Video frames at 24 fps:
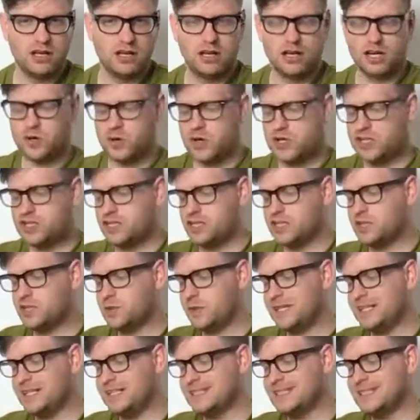Question
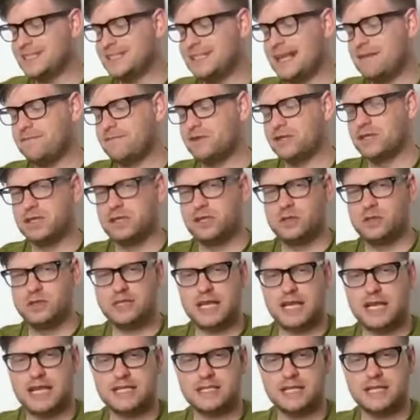27. Whose
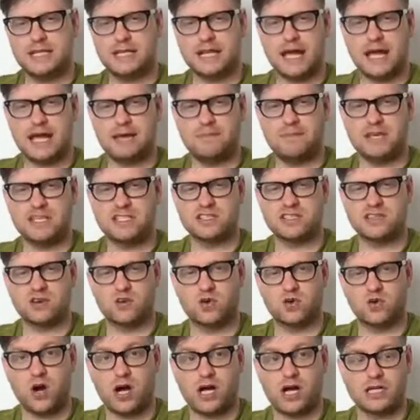tennis nickname is the
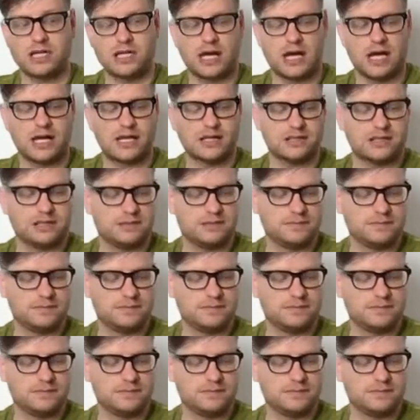Crocodile?